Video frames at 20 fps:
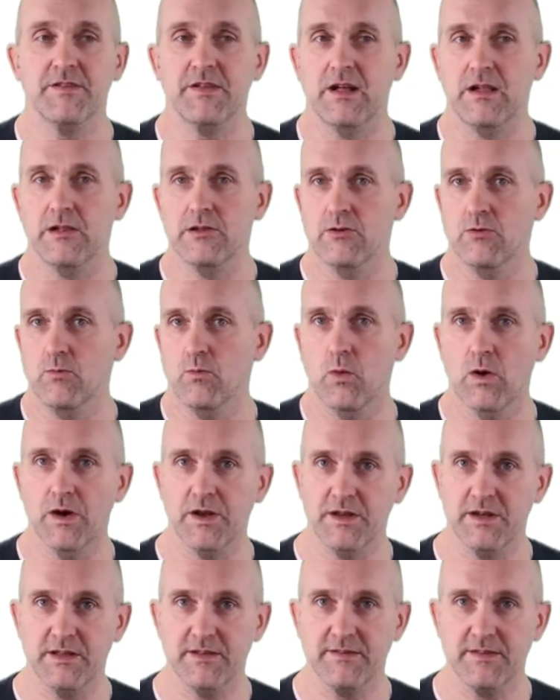you what it
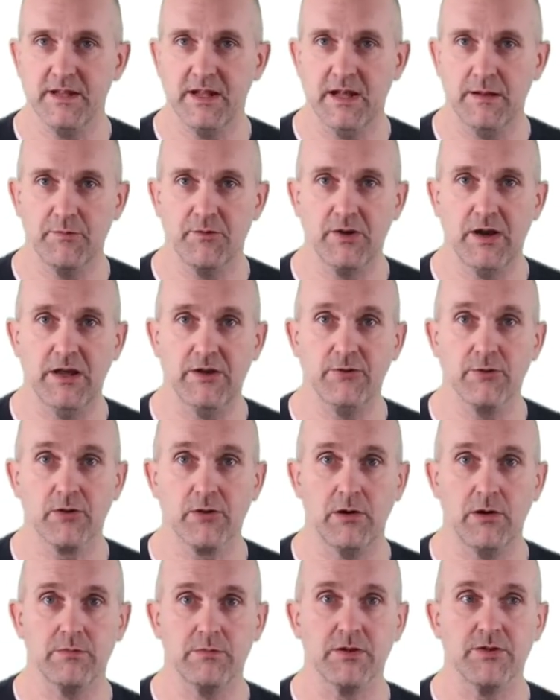is that I'm trying to
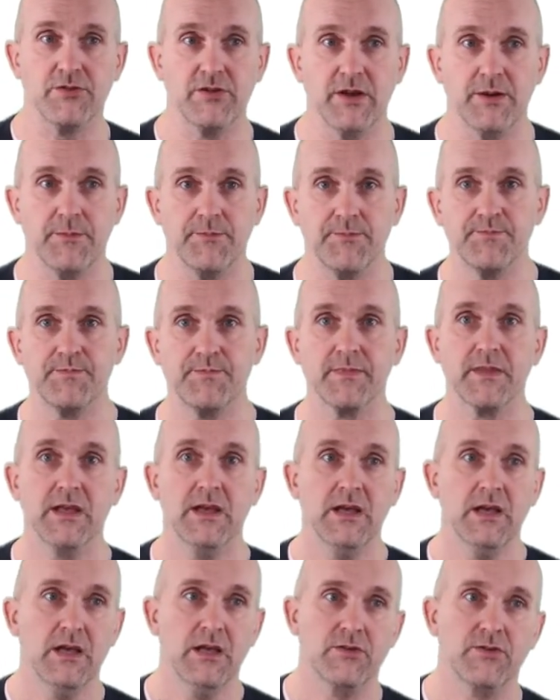accomplish here.
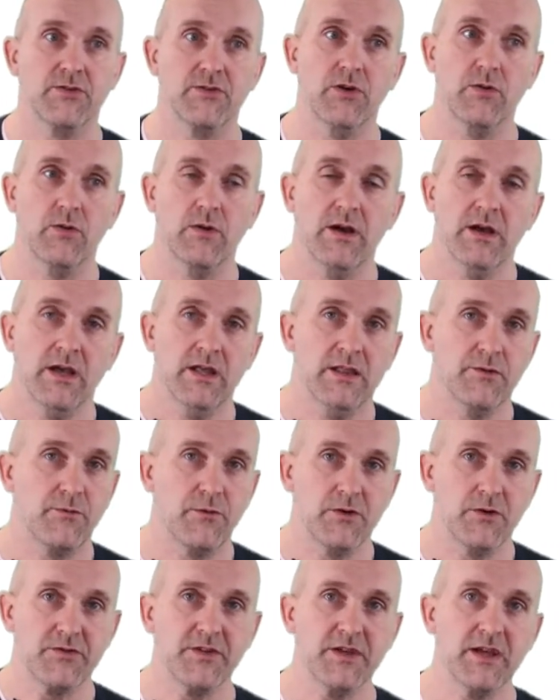So the
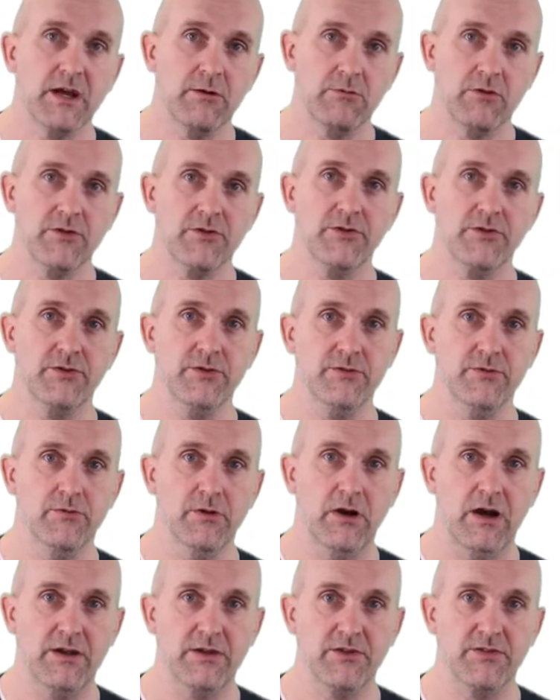first thing I want you to
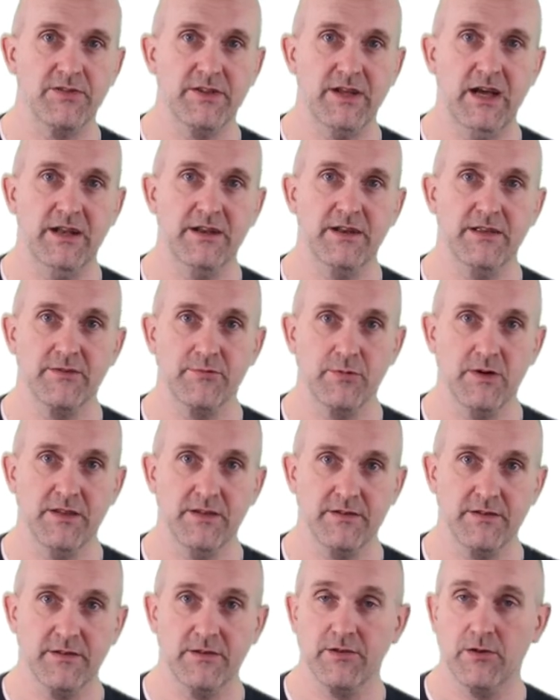understand is where
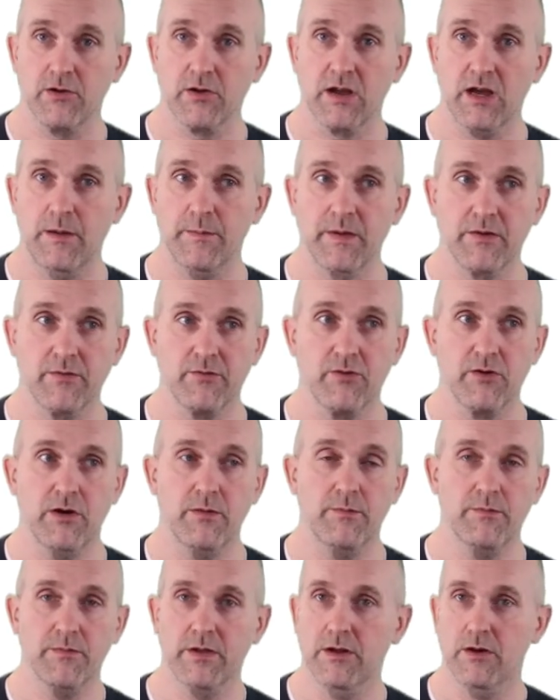this is all coming from.
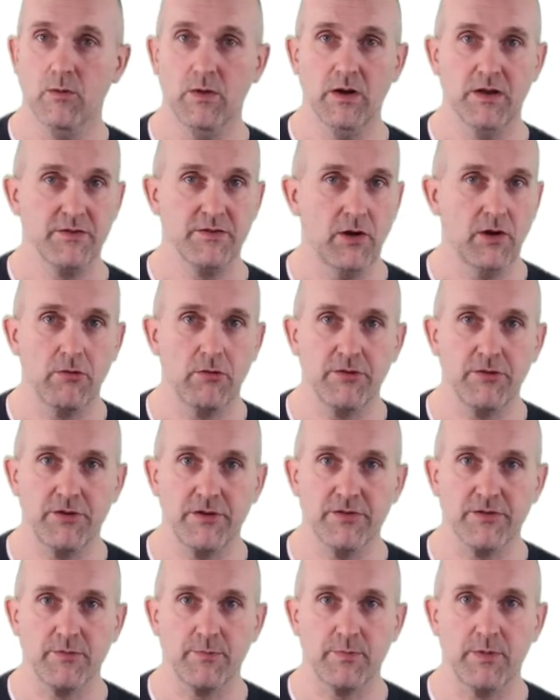Where's the origins
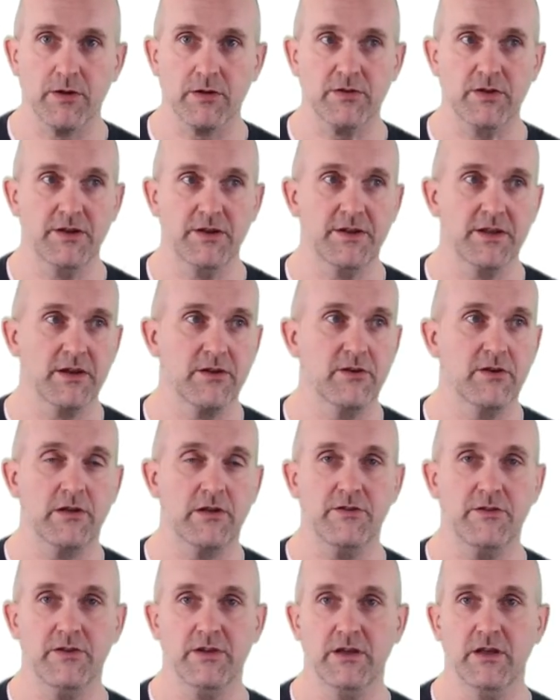of blockchain
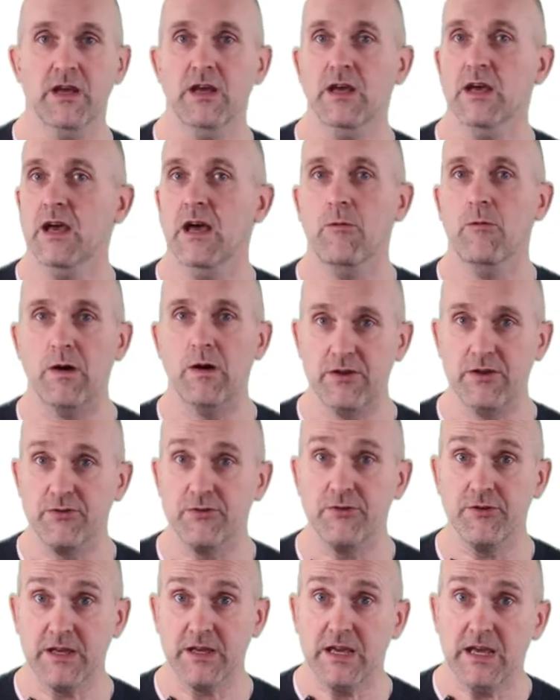technology, and why should
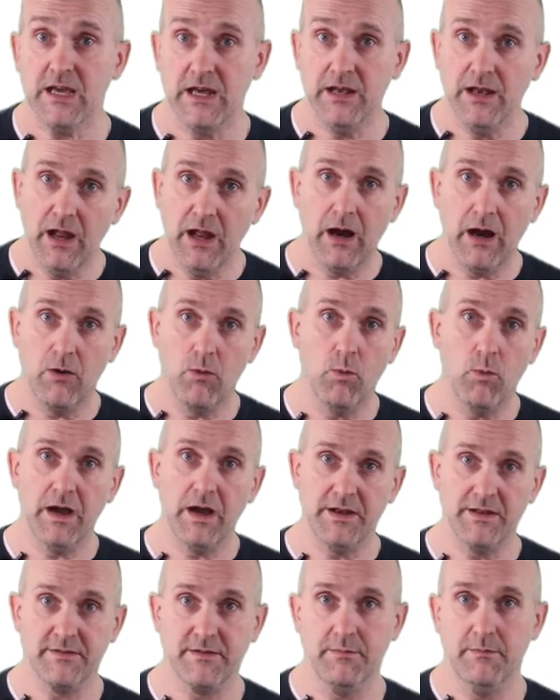you care now? Why
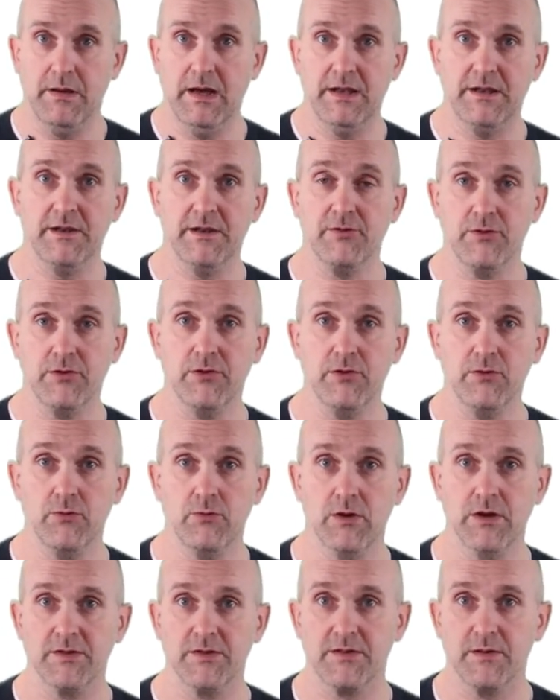does it matter to you
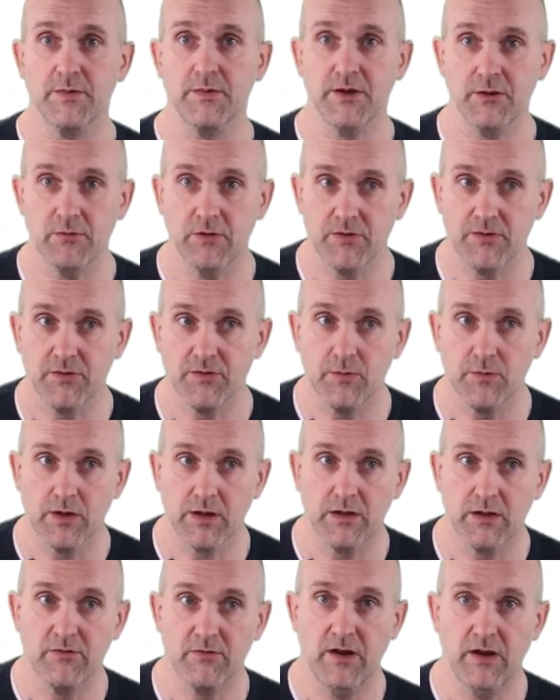as somebody who wants to work
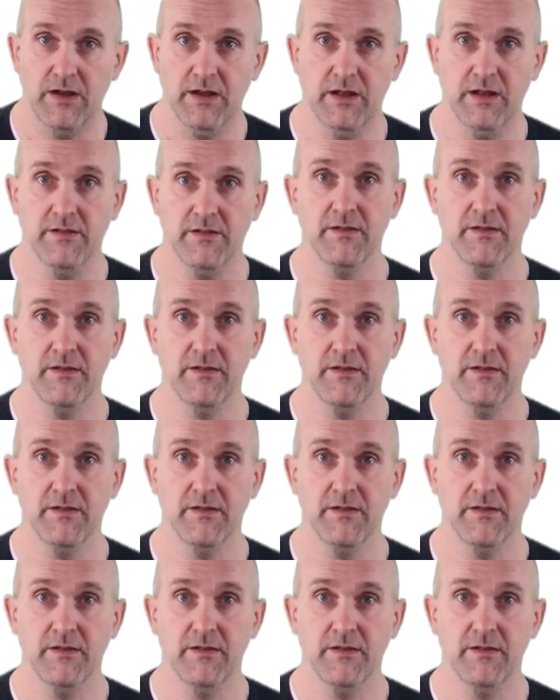in finance?